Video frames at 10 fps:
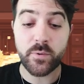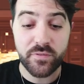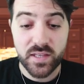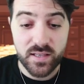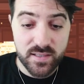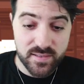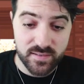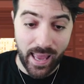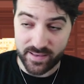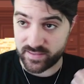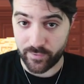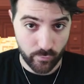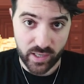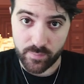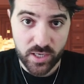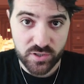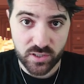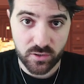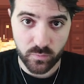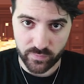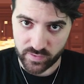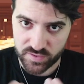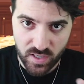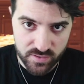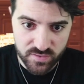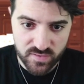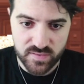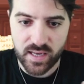of these, as I've already mentioned, we've discussed.